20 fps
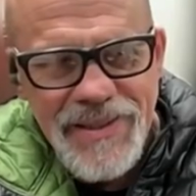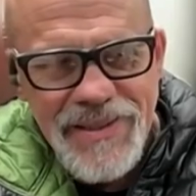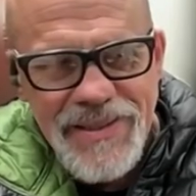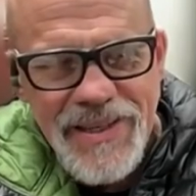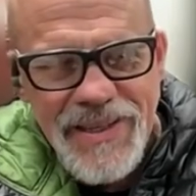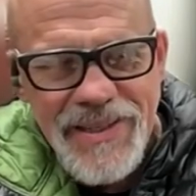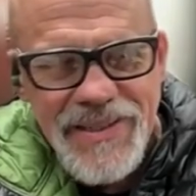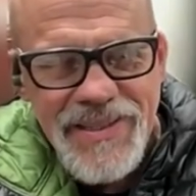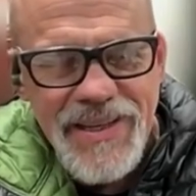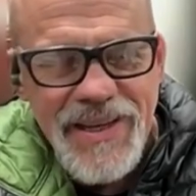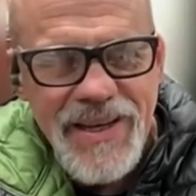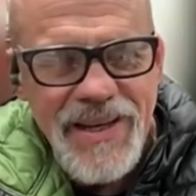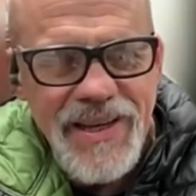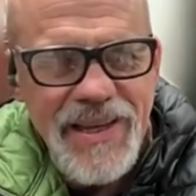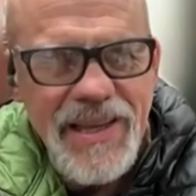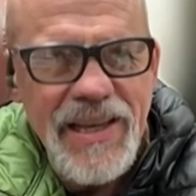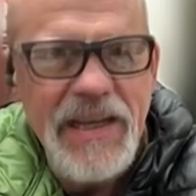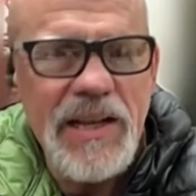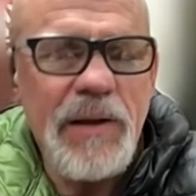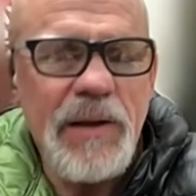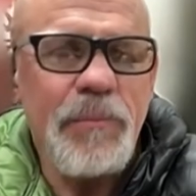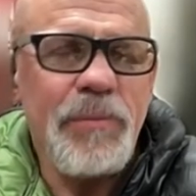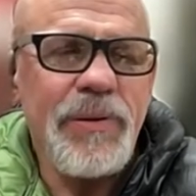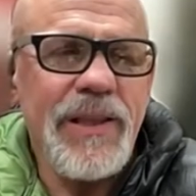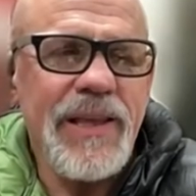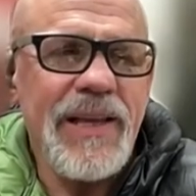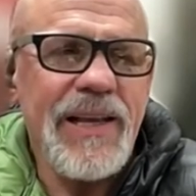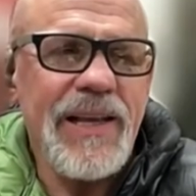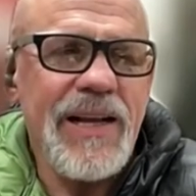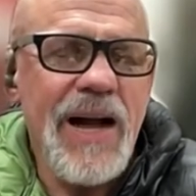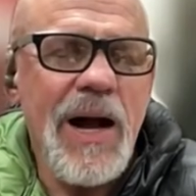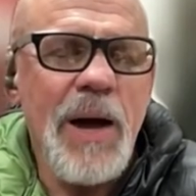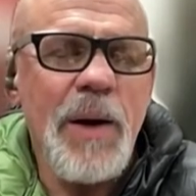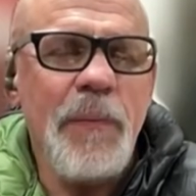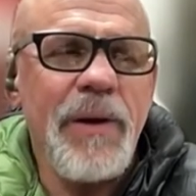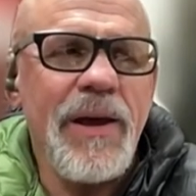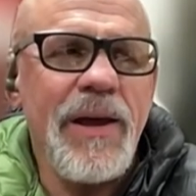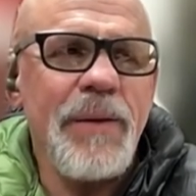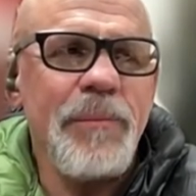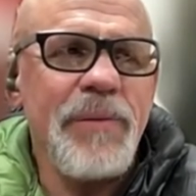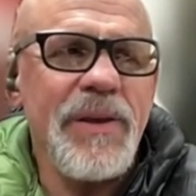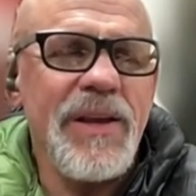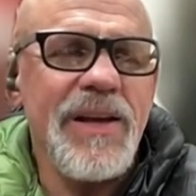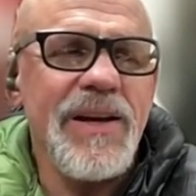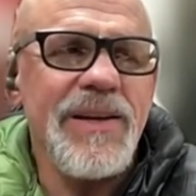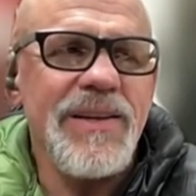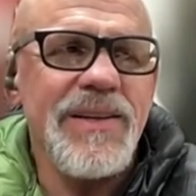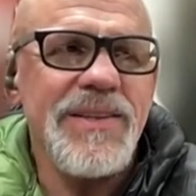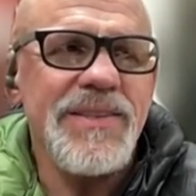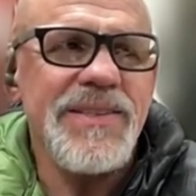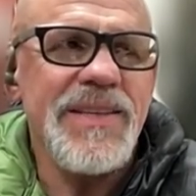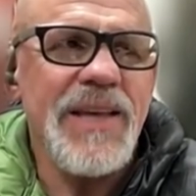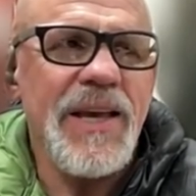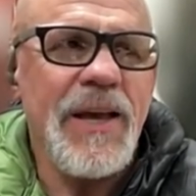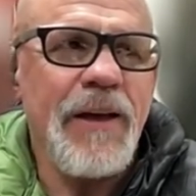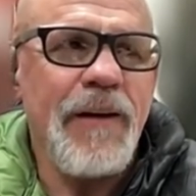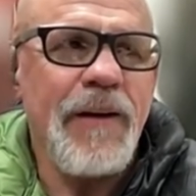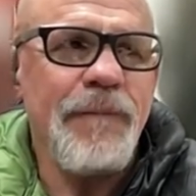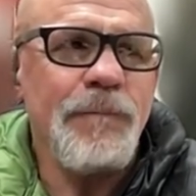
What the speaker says: It's an incomplete comment because